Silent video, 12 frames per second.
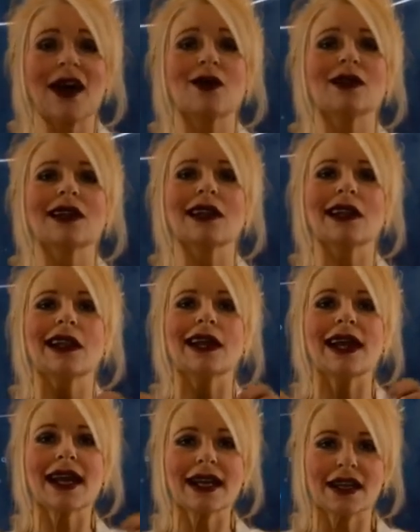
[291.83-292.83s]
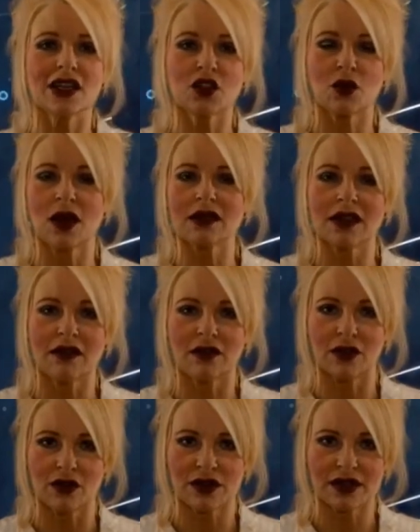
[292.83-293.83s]
outlandish
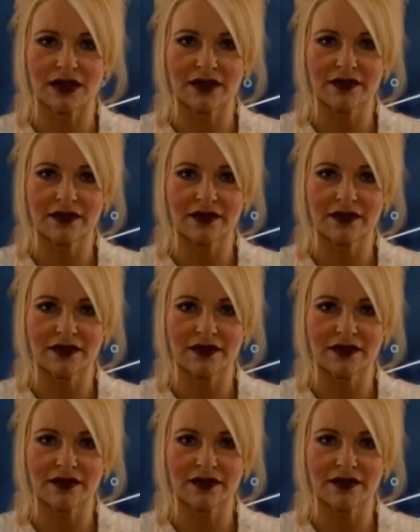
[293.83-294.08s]
rendezvous.